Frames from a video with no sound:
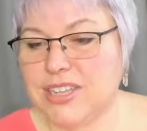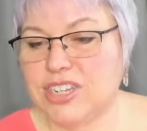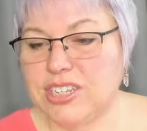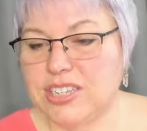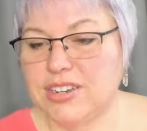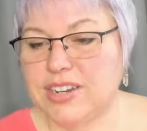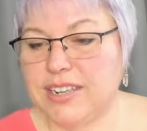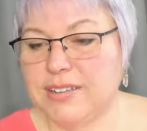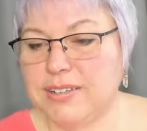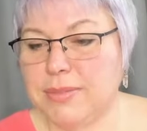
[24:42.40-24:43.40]
Just
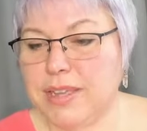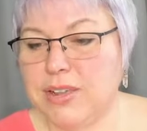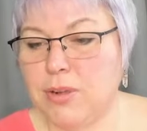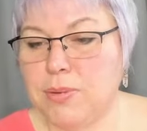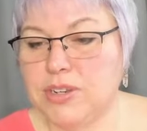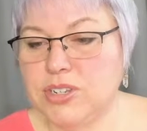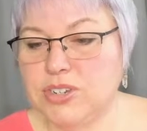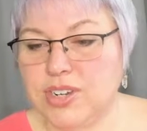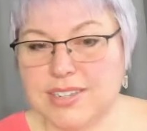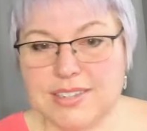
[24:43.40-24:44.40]
learning, being open to
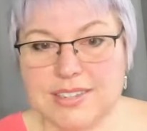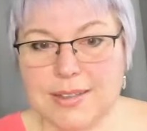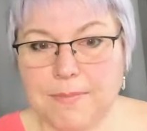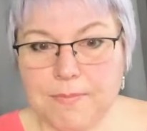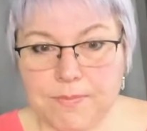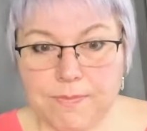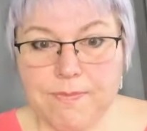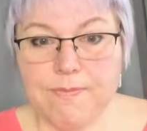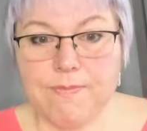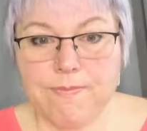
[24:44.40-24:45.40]
trust.
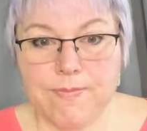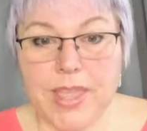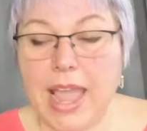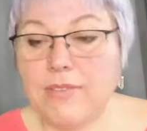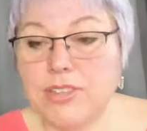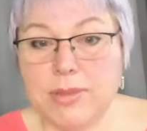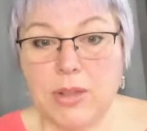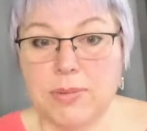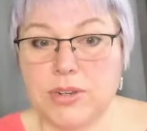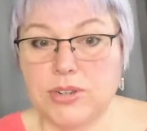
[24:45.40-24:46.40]
You have to be
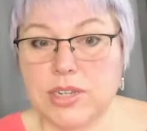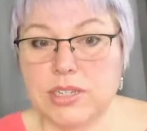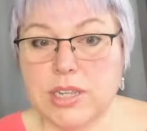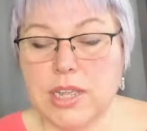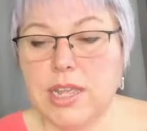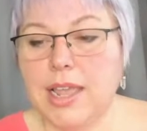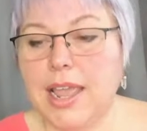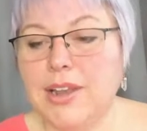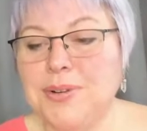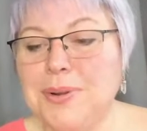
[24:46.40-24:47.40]
open to trust.
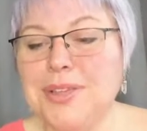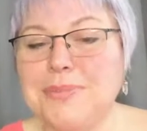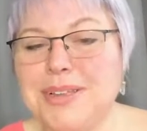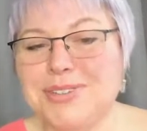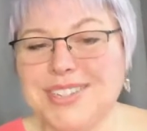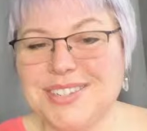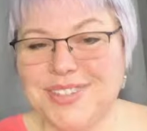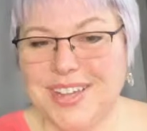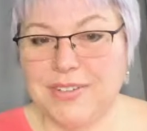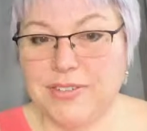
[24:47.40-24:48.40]
And who are you being
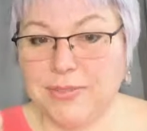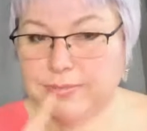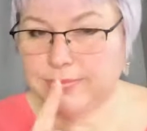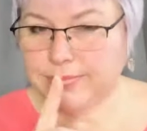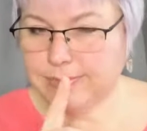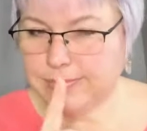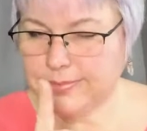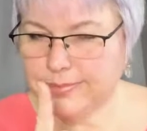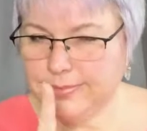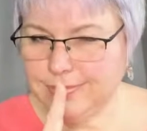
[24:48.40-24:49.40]
trustful of?
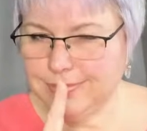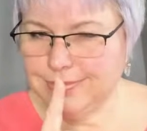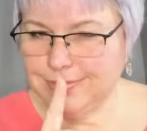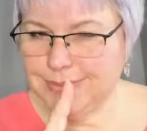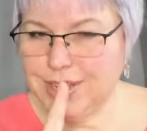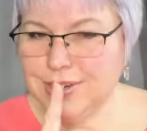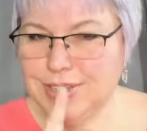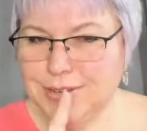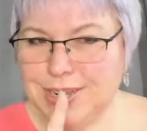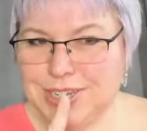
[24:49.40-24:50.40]
Here's
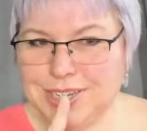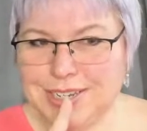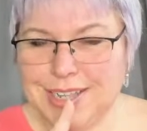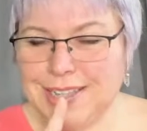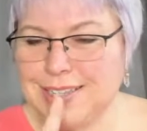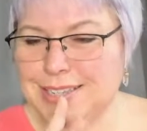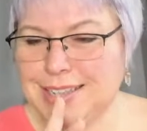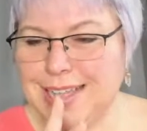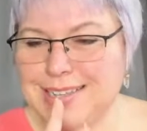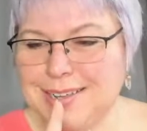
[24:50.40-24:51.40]
the question, and this is the
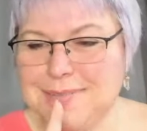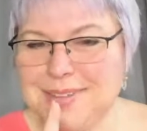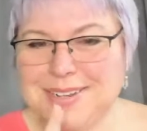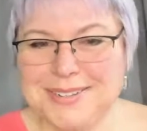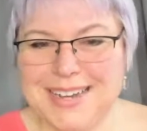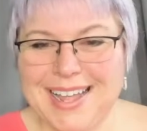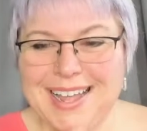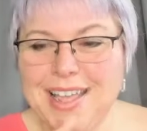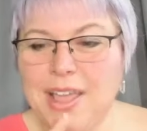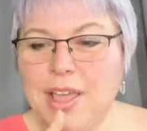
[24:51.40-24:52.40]
last thing I'm going to do today.